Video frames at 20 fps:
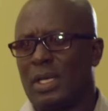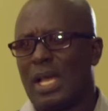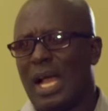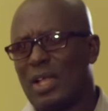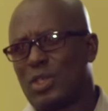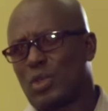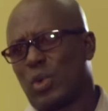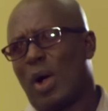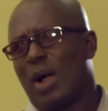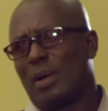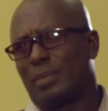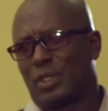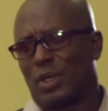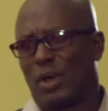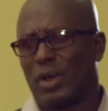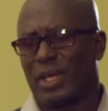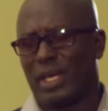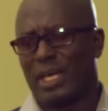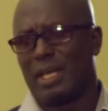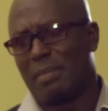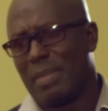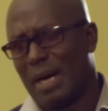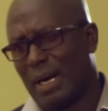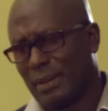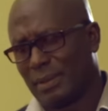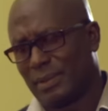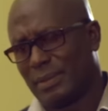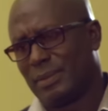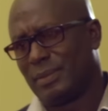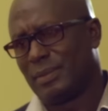That's what I'm talking
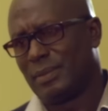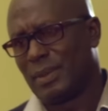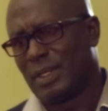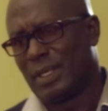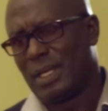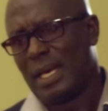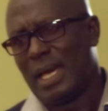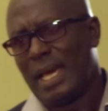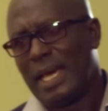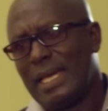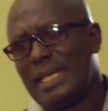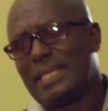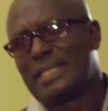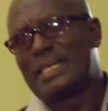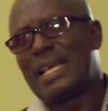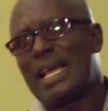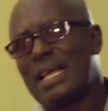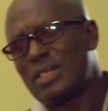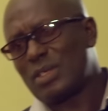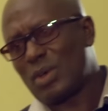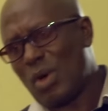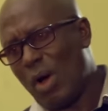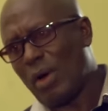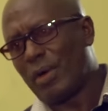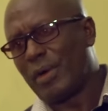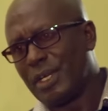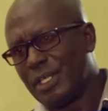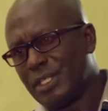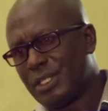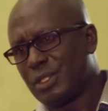about. It takes
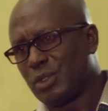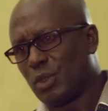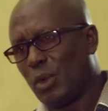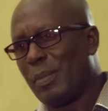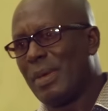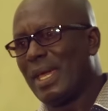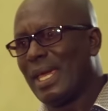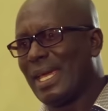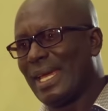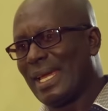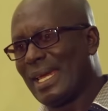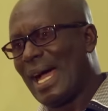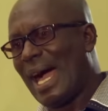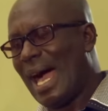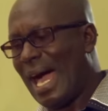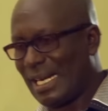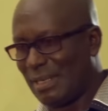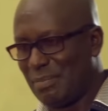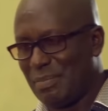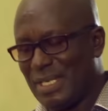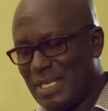courage to be in the art